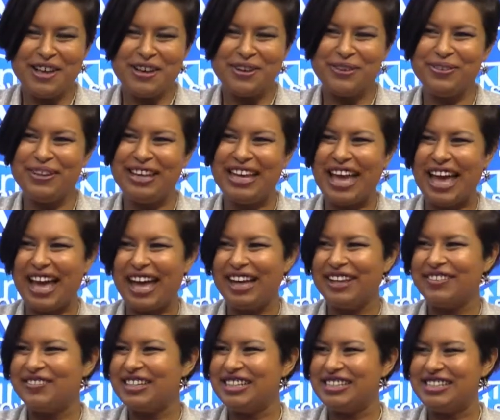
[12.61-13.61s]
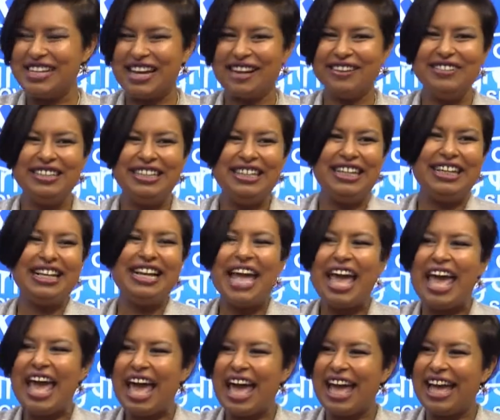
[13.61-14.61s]
we have Jacqueline
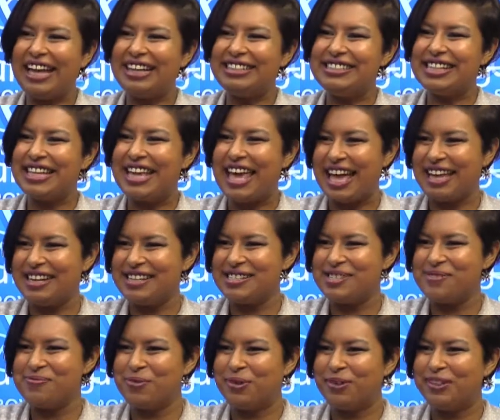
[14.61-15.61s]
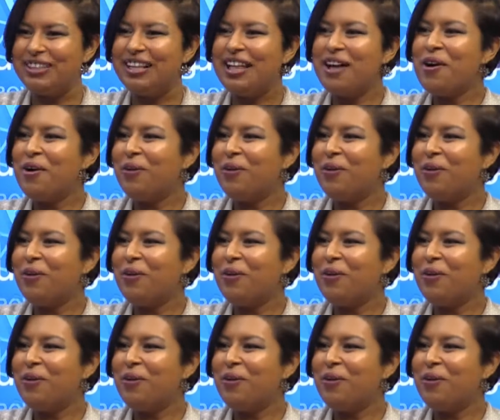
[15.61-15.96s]
and Candice Bull.